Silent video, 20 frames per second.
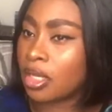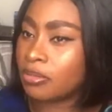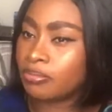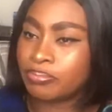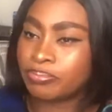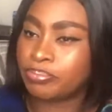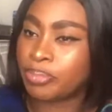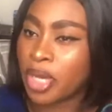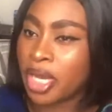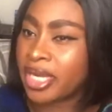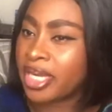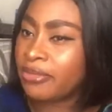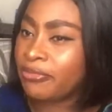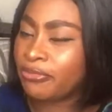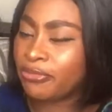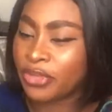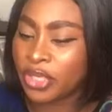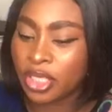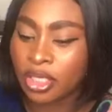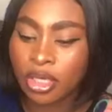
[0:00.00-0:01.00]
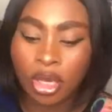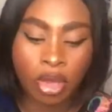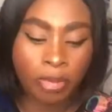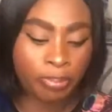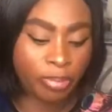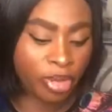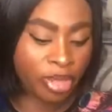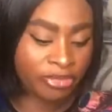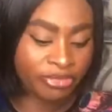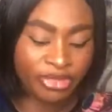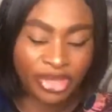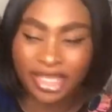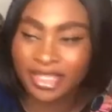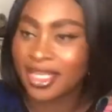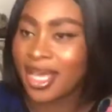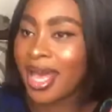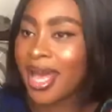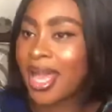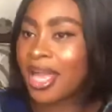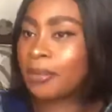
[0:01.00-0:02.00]
body figure, perfect
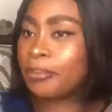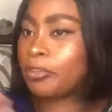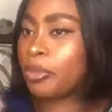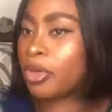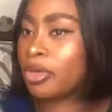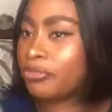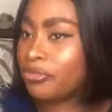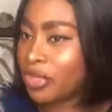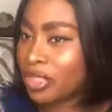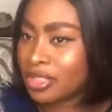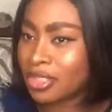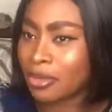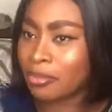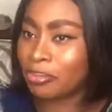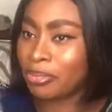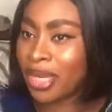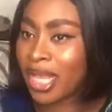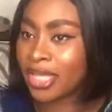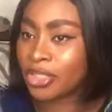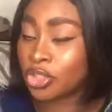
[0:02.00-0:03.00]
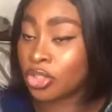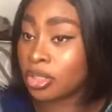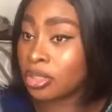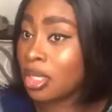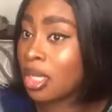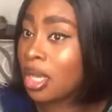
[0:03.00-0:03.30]
height, perfect complexion.